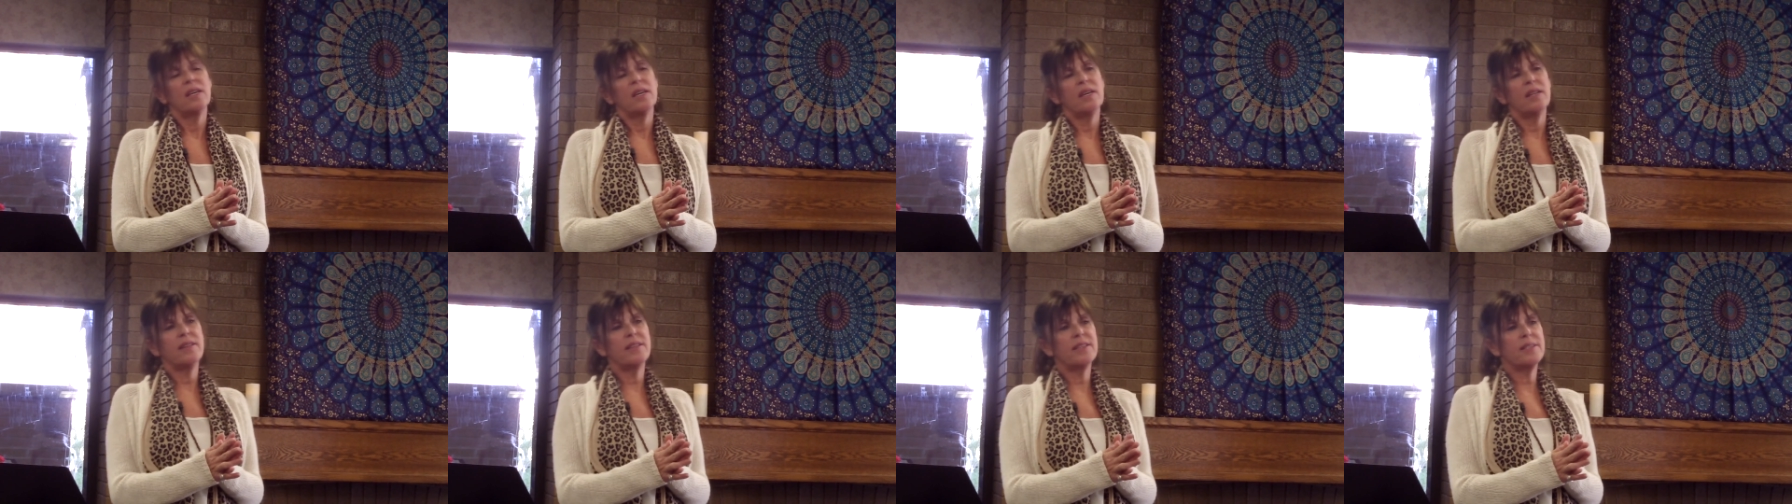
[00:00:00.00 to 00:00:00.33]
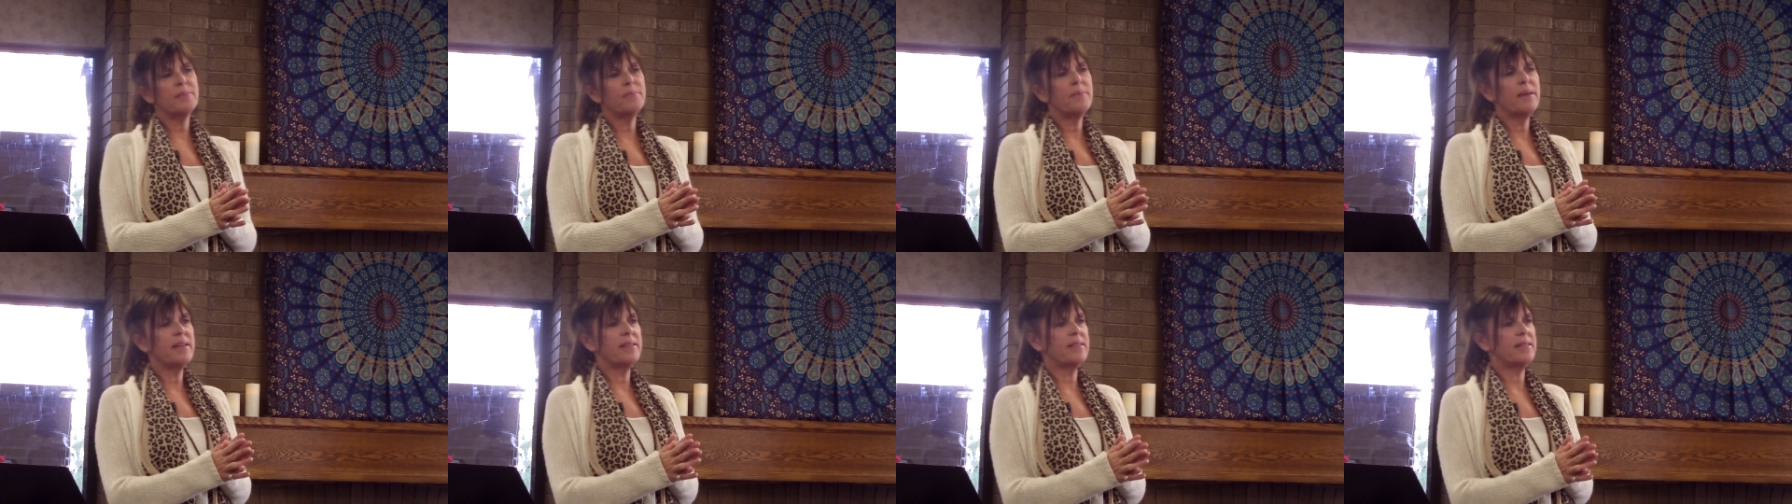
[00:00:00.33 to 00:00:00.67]
And
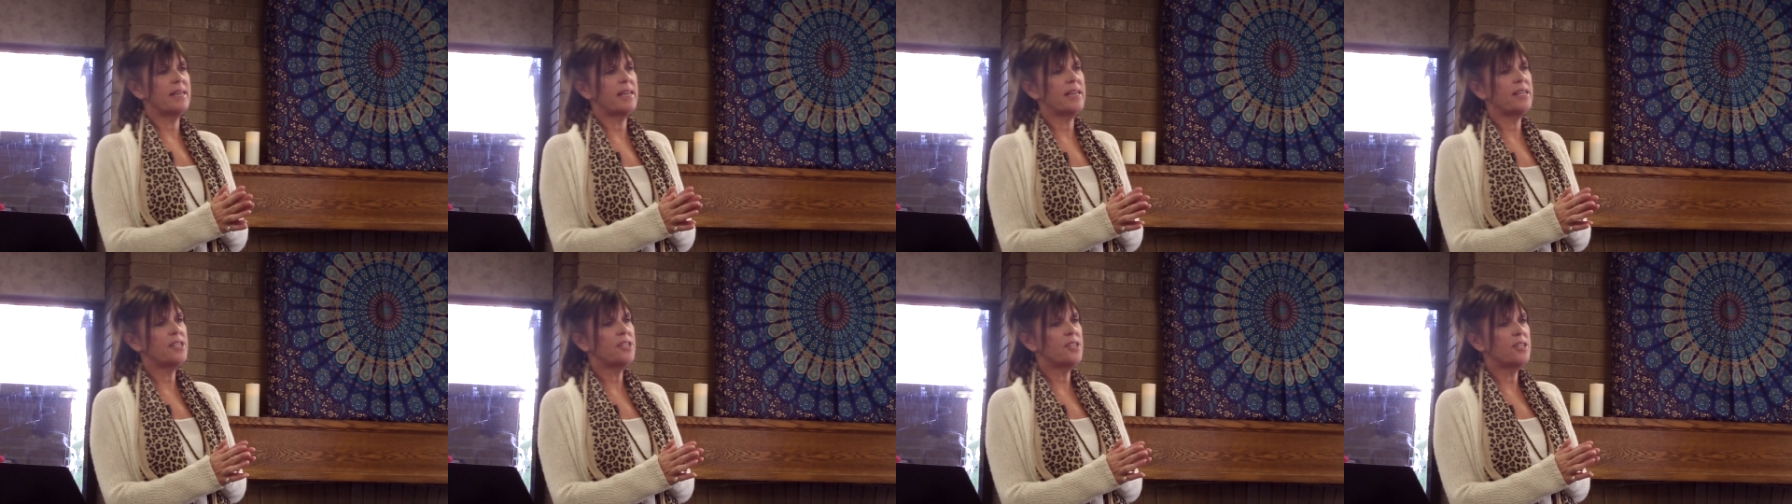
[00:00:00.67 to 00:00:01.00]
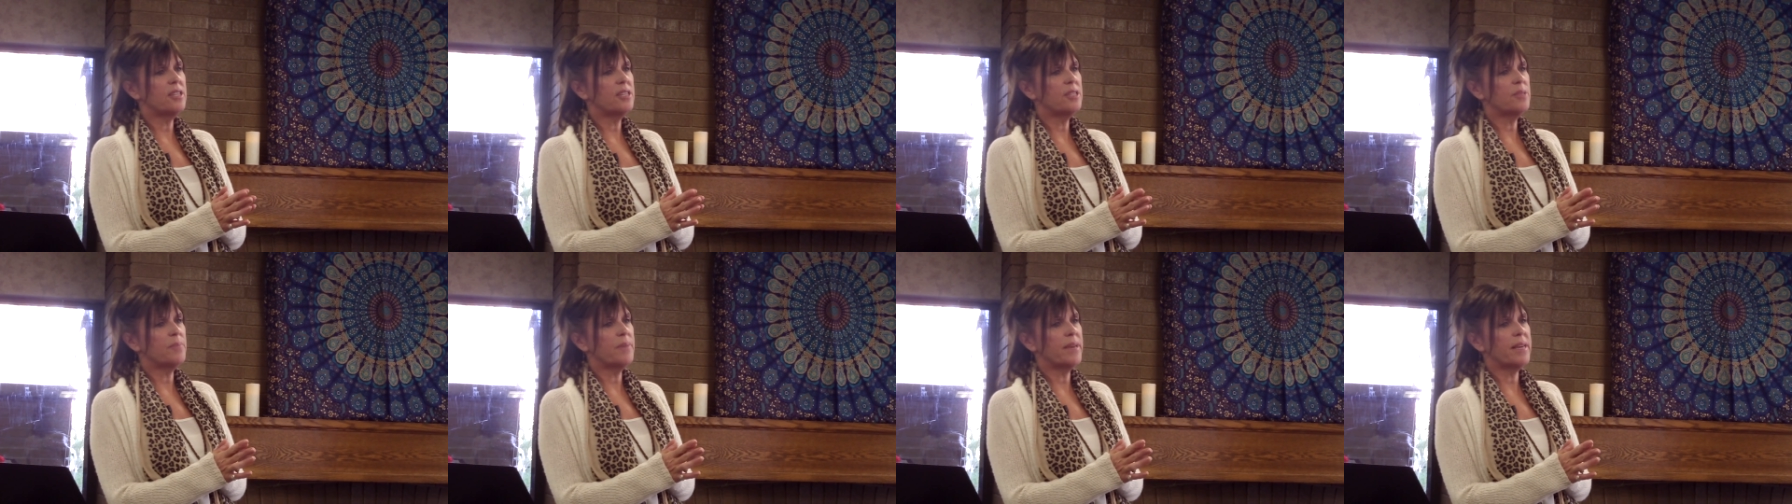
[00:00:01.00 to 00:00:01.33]
this meditation
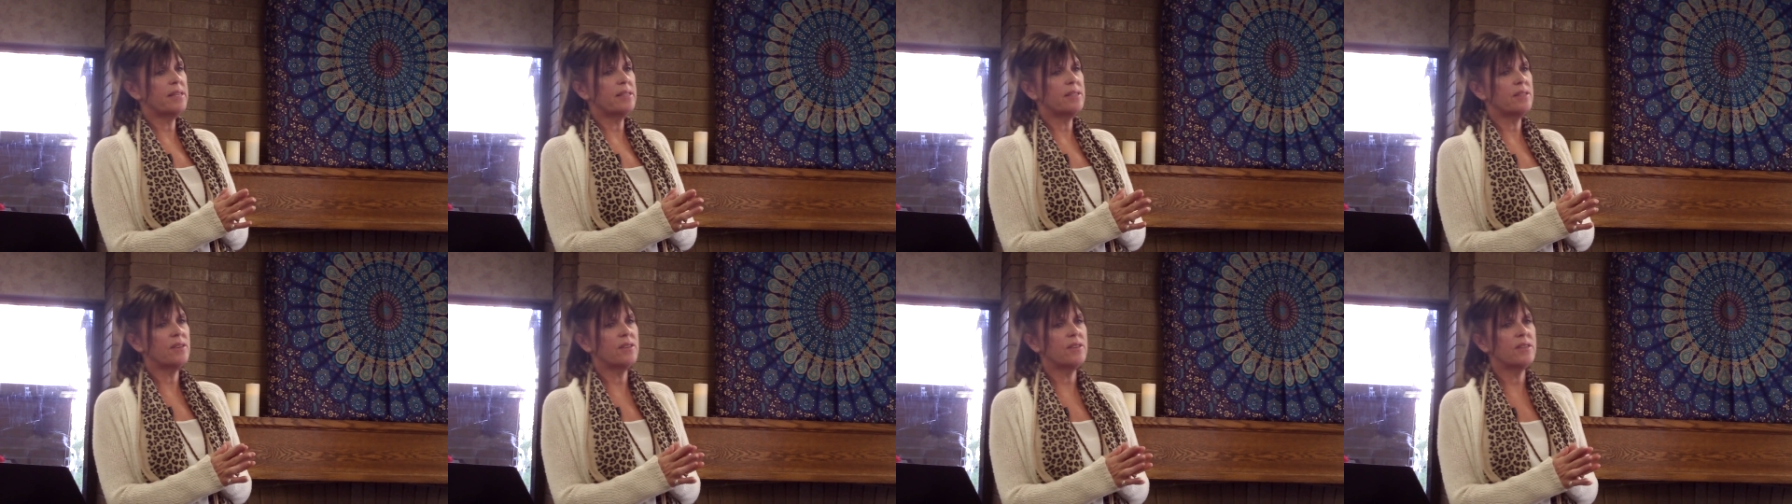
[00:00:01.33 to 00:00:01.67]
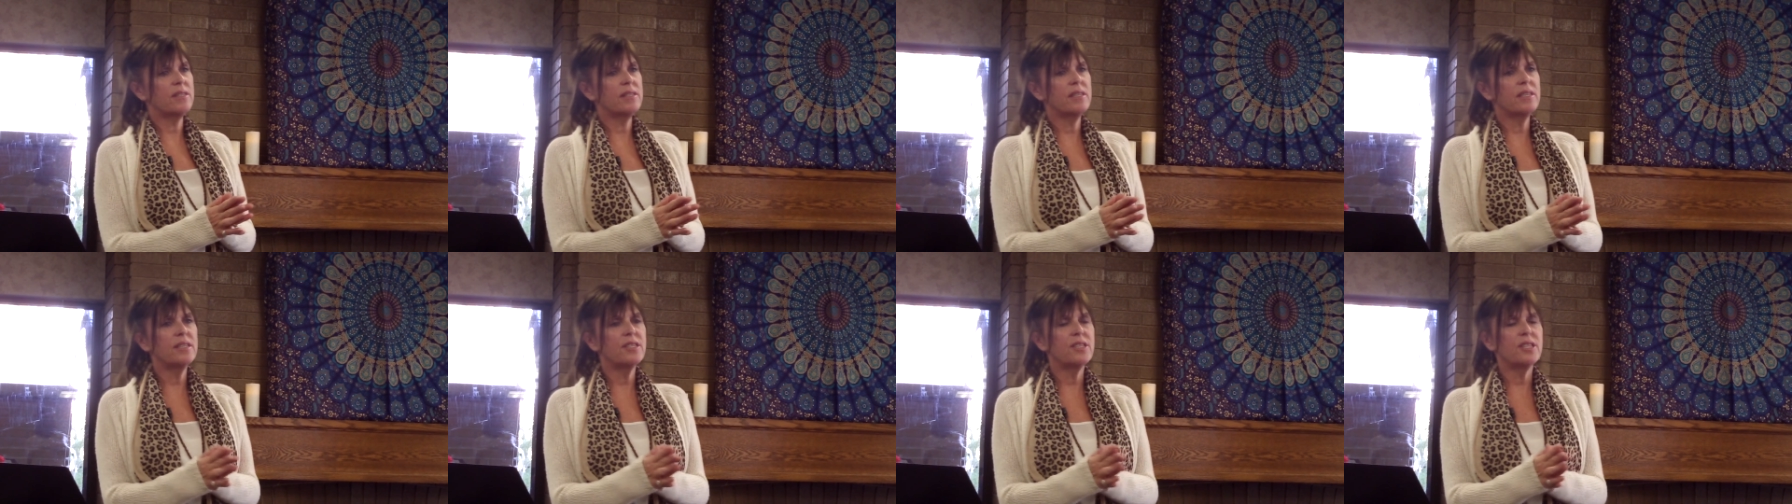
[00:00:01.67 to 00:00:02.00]
is based on
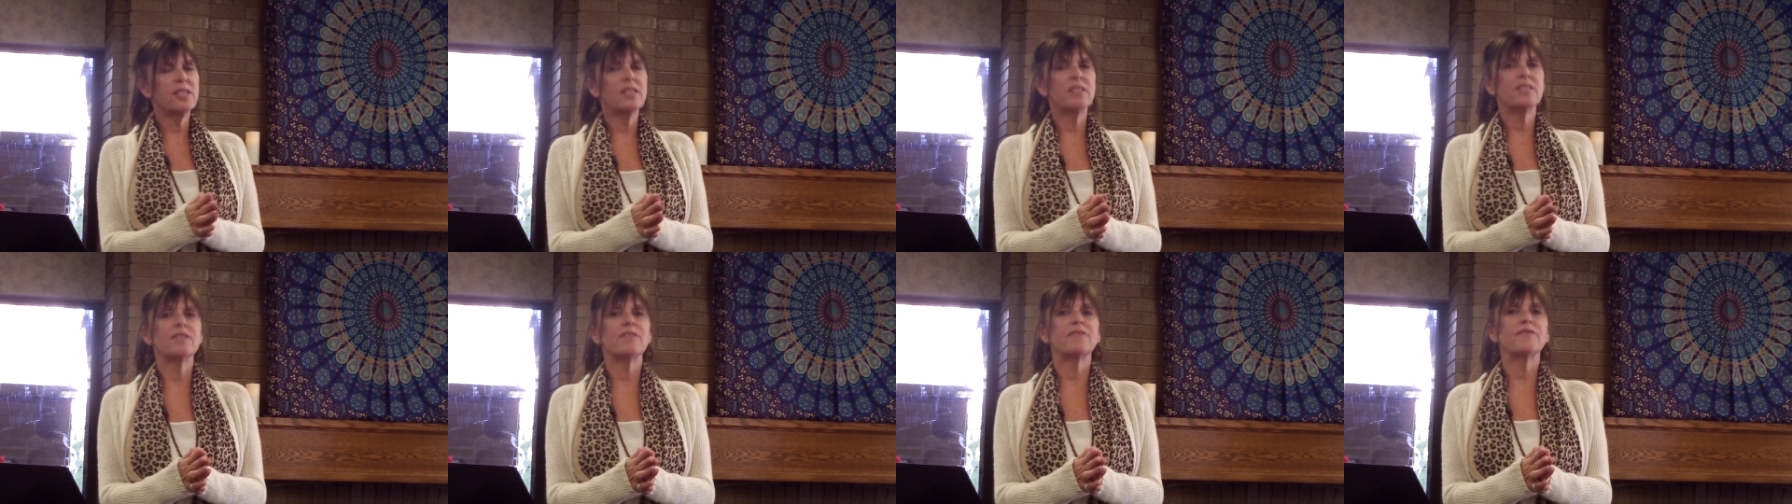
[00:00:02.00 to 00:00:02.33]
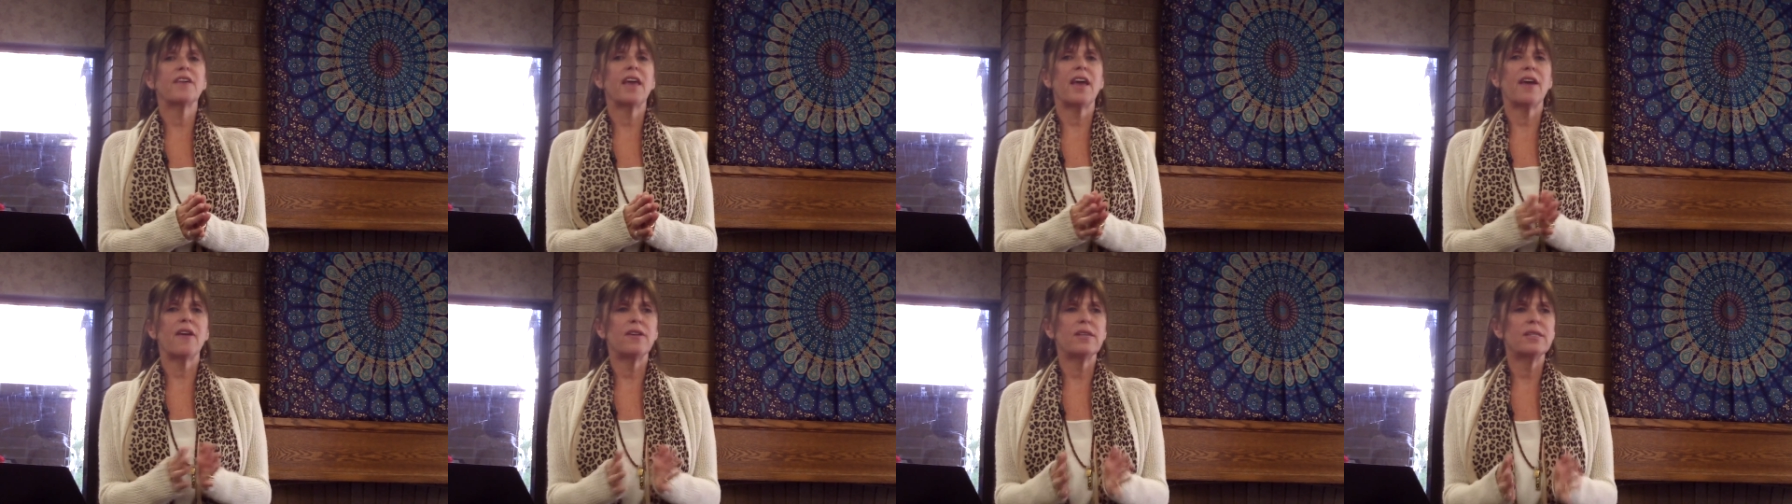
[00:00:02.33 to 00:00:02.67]
the teachings of
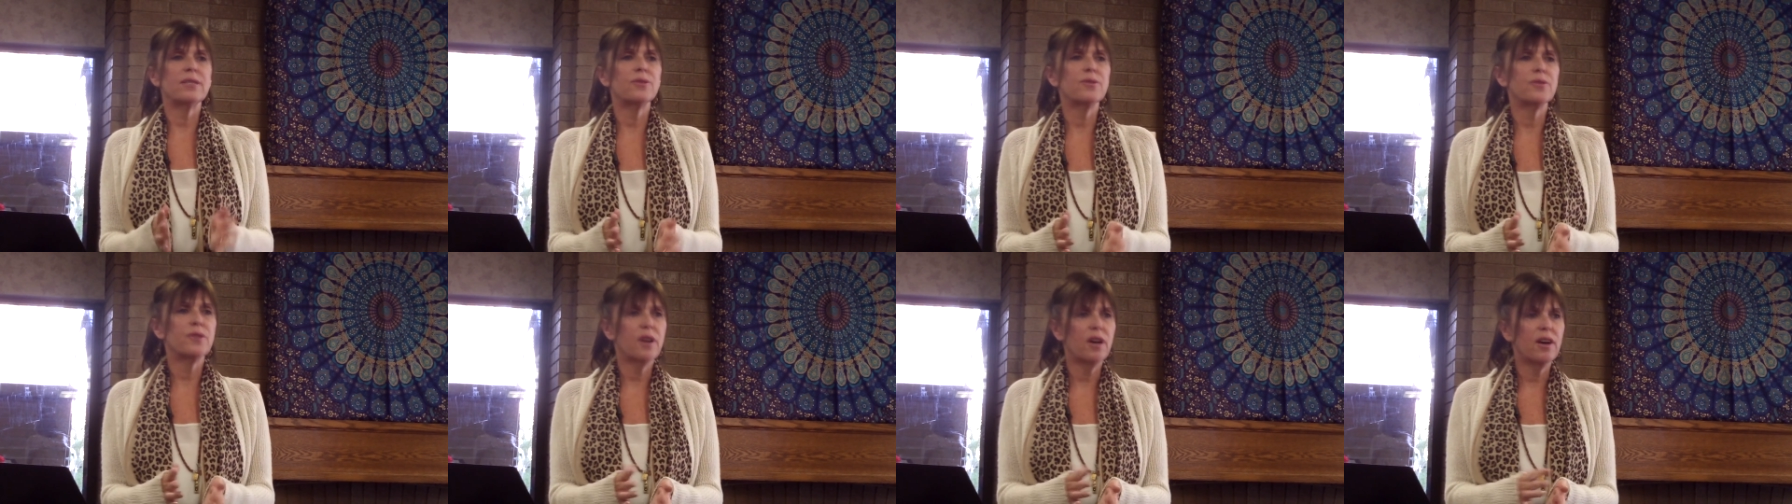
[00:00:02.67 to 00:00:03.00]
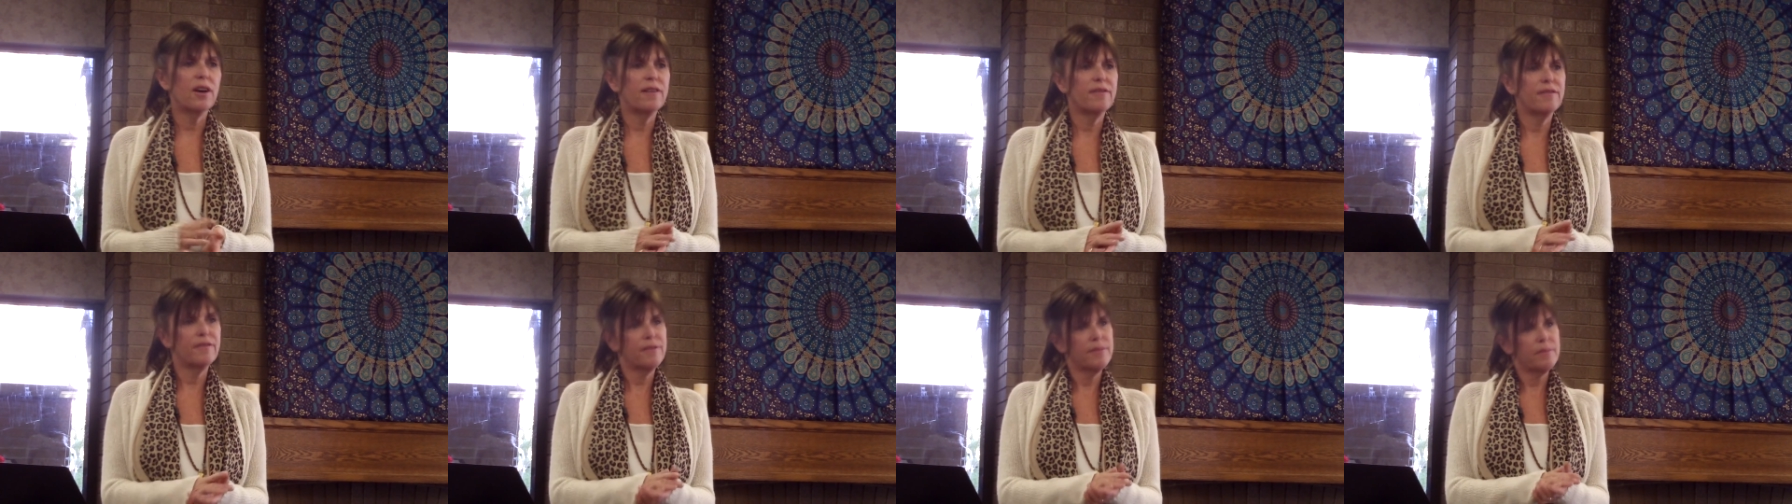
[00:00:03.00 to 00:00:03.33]
Gary
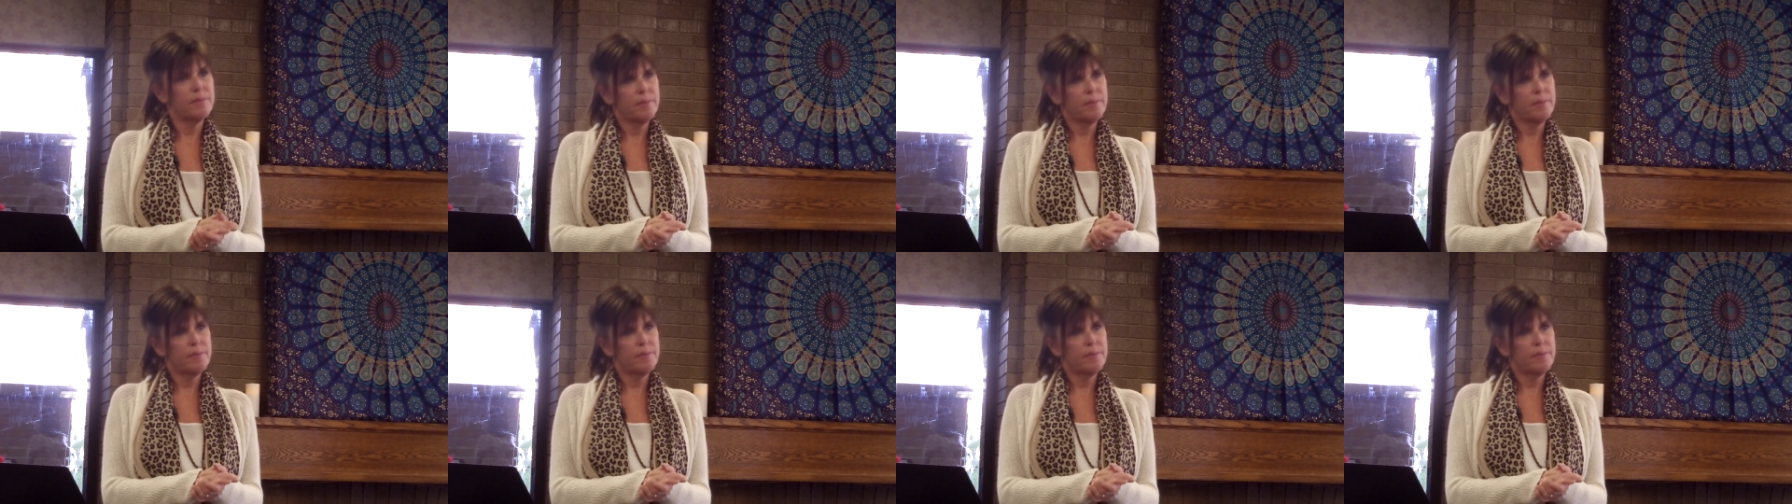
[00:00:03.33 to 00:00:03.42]
Zukav.